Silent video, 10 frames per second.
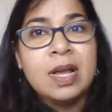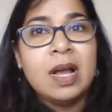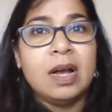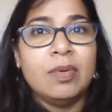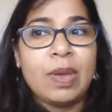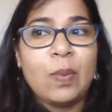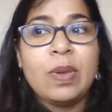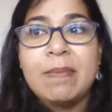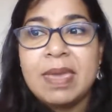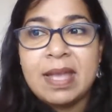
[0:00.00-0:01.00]
where we
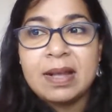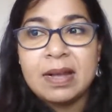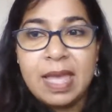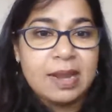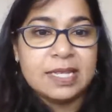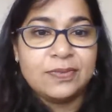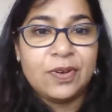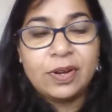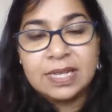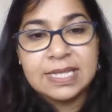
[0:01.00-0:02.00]
make errors.
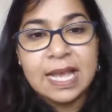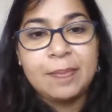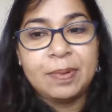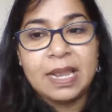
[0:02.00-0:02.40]
For example,